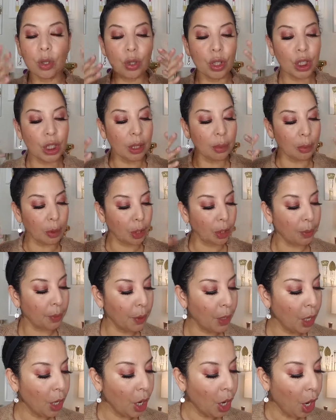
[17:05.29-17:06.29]
shimmer.
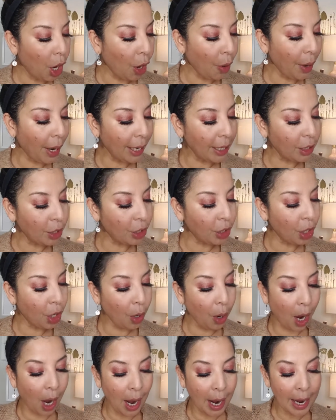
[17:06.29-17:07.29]
All right, so
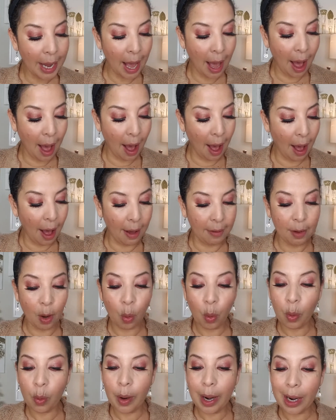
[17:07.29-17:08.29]
I
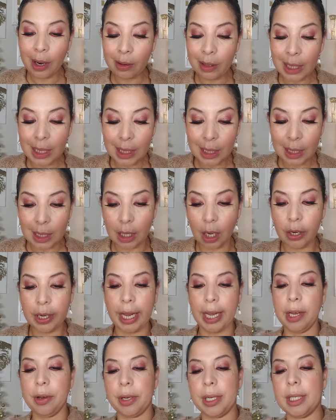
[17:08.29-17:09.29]
have, where is it?
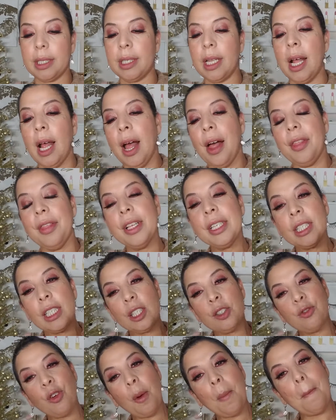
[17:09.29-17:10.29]
Okay, here it is. This
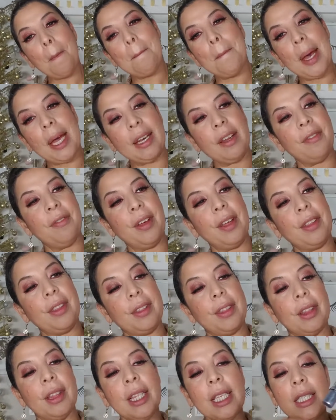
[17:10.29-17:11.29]
is from
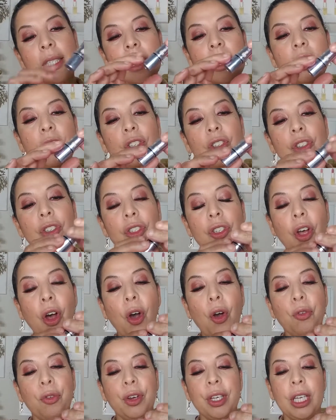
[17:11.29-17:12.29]
Benefit. This is
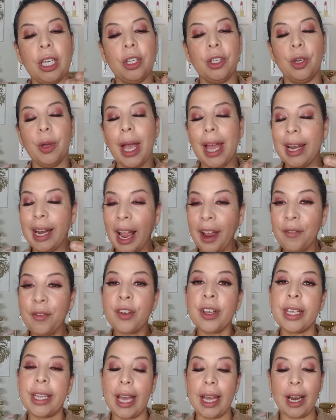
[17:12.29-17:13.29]
so freaking cute. And I
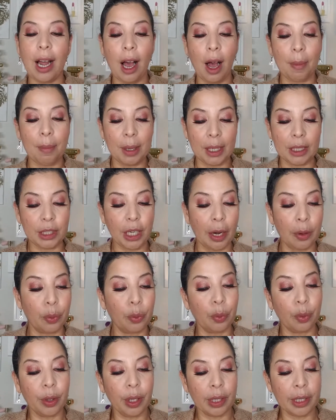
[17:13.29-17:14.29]
forget how much I
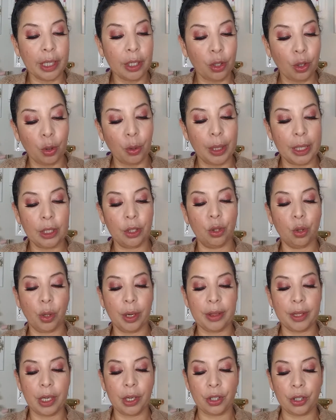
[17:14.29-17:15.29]
really do enjoy
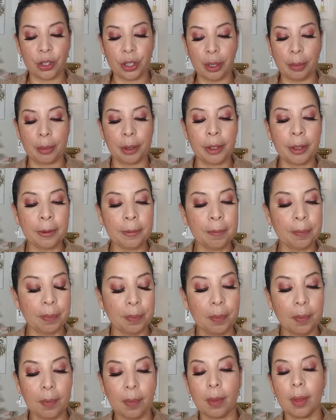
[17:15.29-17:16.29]
this shimmer.
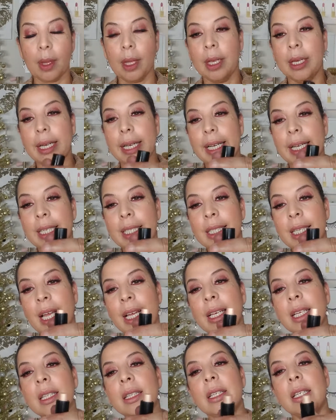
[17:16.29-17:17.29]
It's
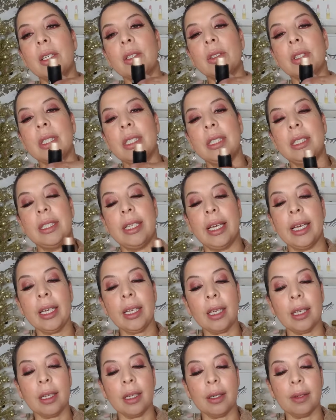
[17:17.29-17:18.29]
like a little stick.